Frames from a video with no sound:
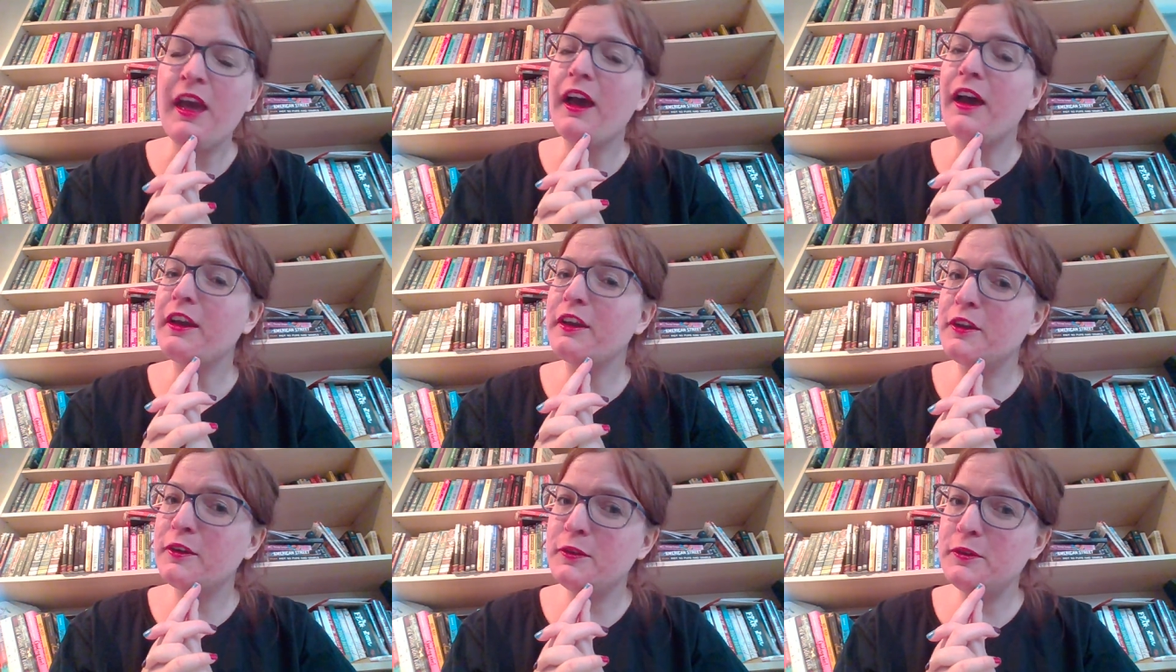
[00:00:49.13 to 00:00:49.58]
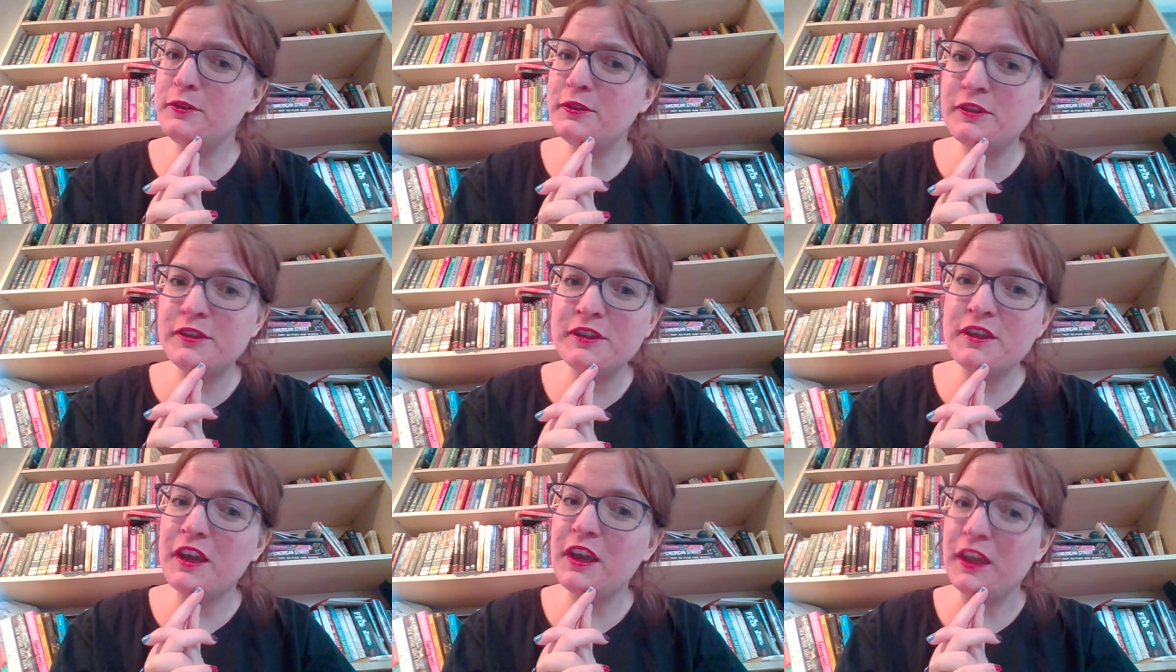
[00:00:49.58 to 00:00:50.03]
I could
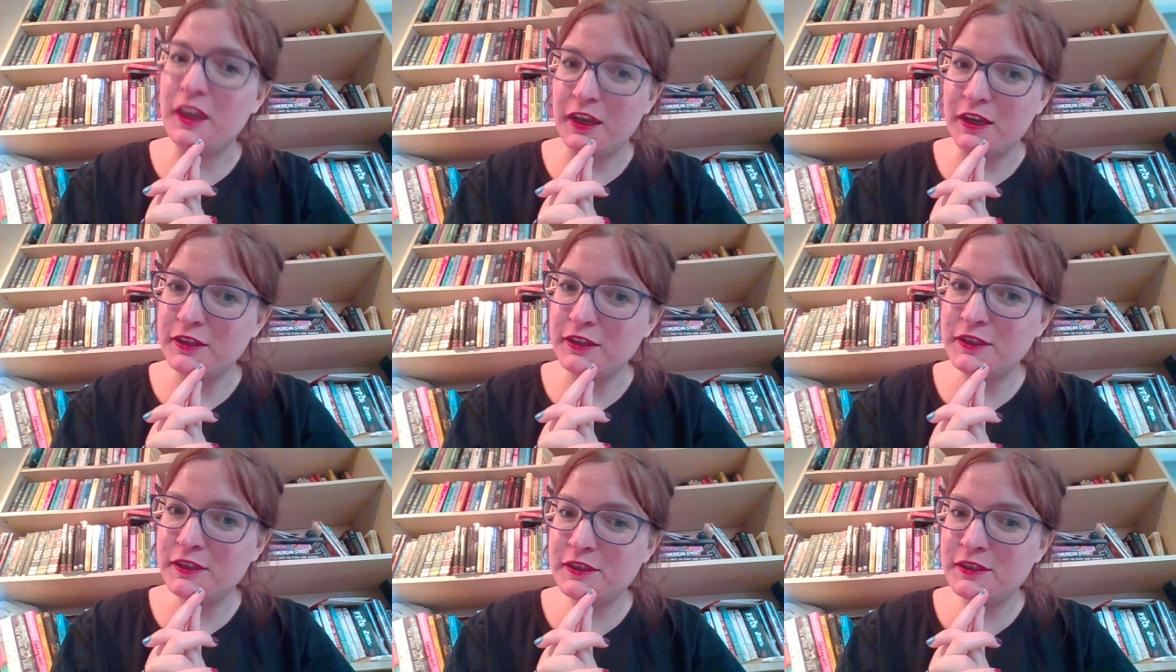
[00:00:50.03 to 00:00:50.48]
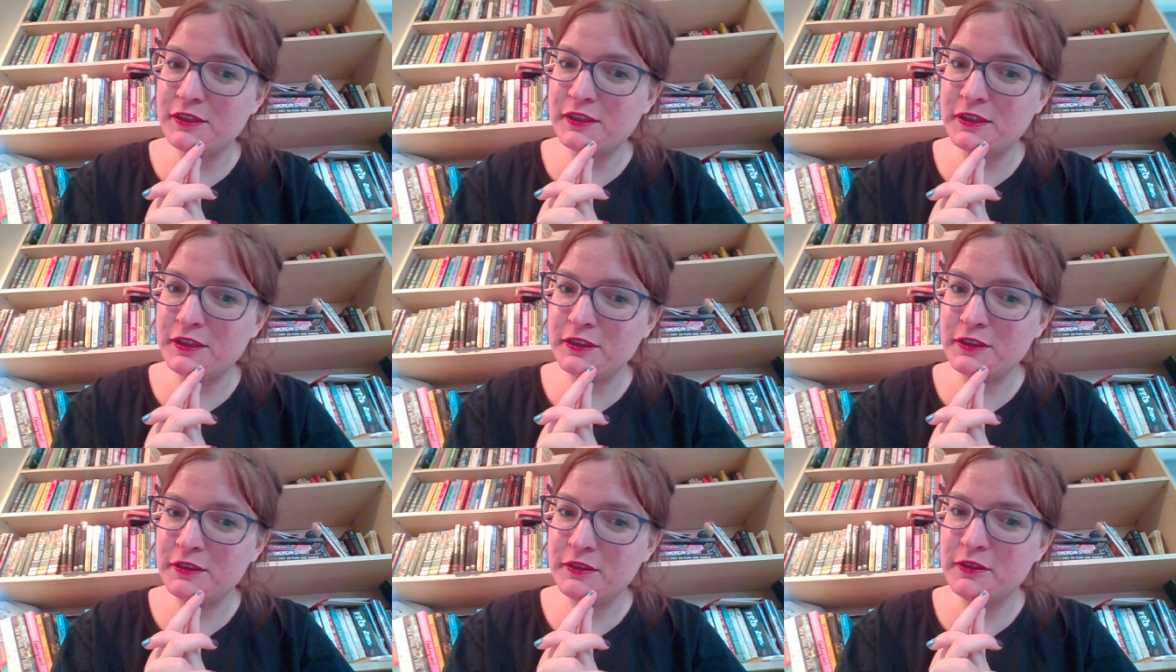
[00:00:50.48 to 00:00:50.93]
say
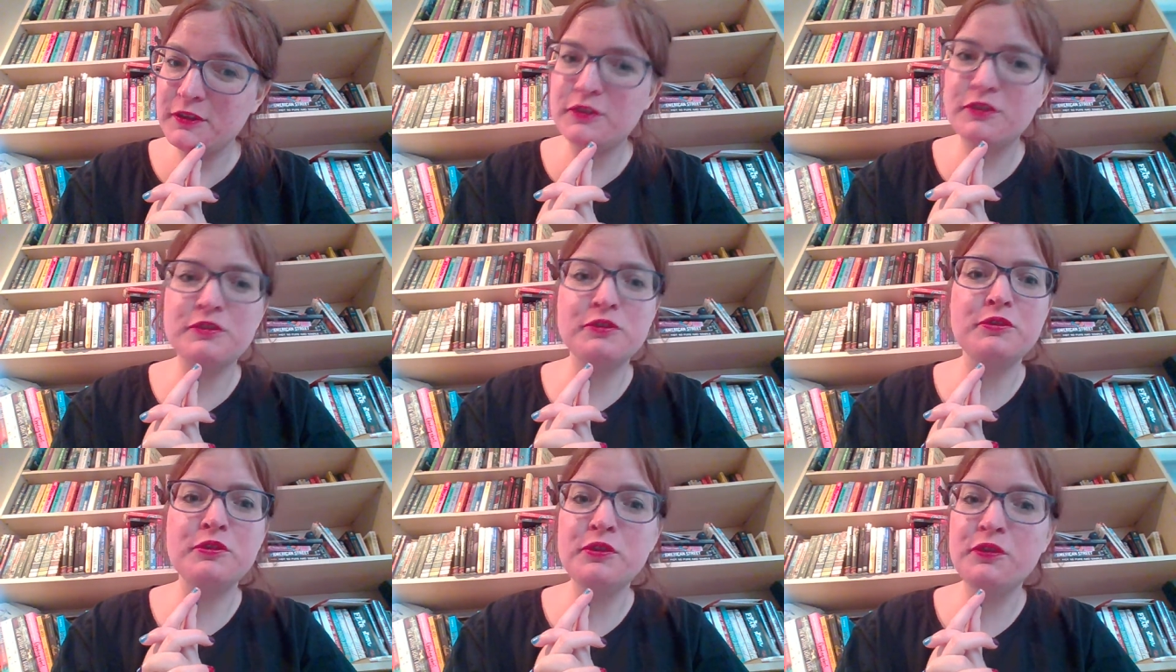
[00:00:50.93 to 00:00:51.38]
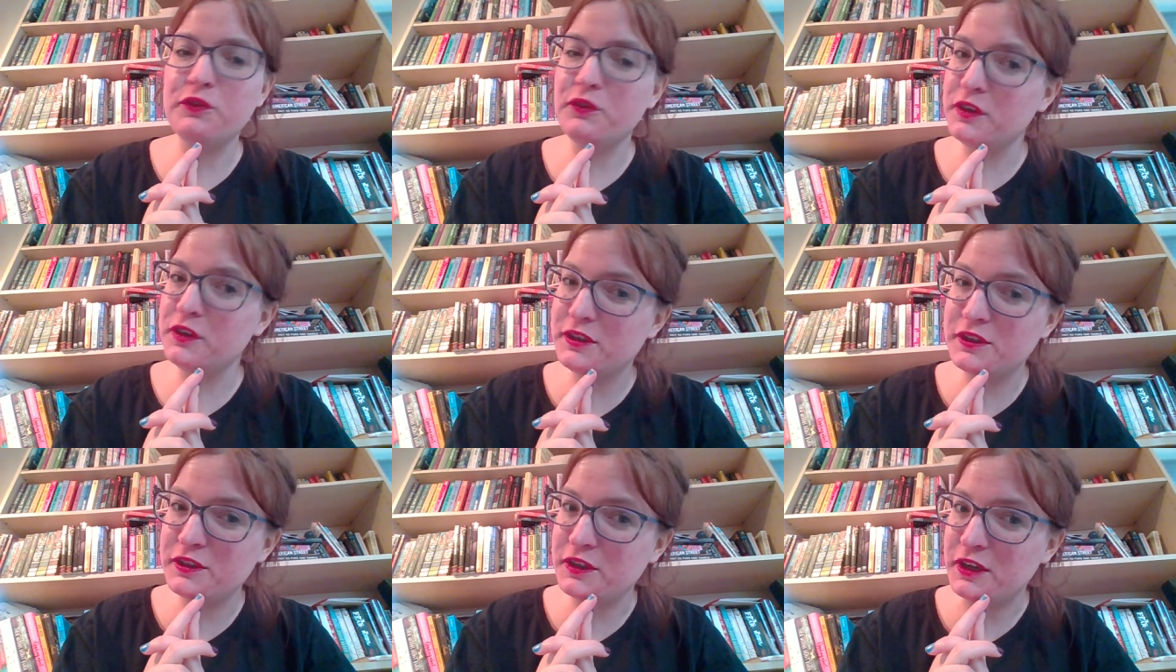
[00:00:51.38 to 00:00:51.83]
yes. Truth
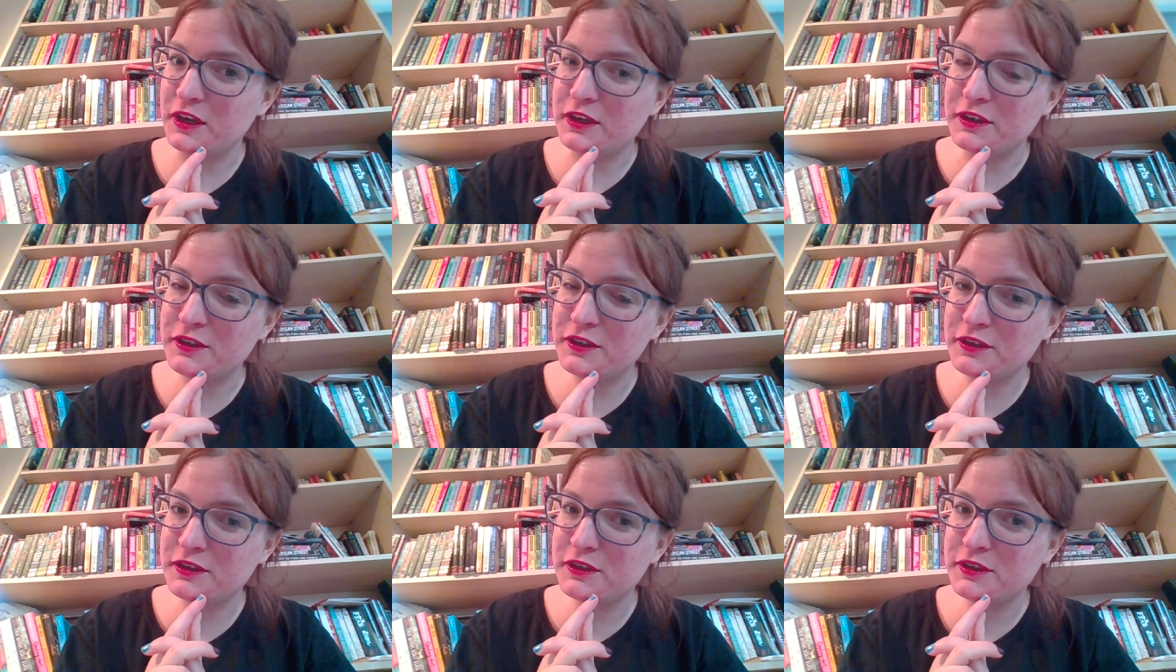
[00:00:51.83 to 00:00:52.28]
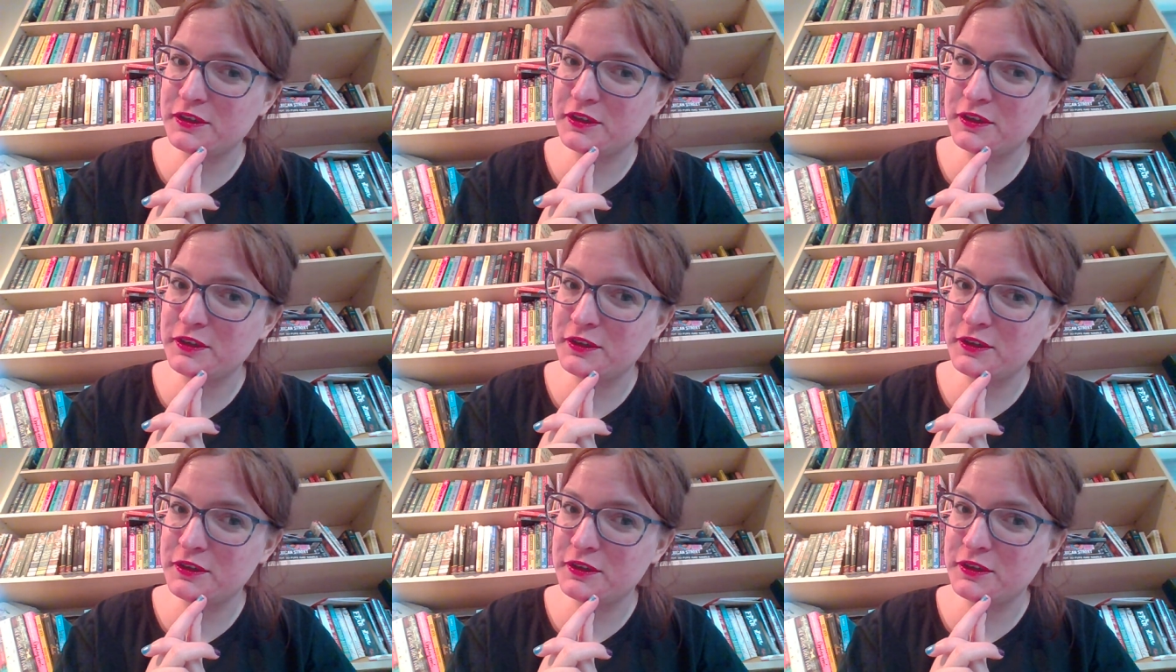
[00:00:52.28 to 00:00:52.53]
is yes.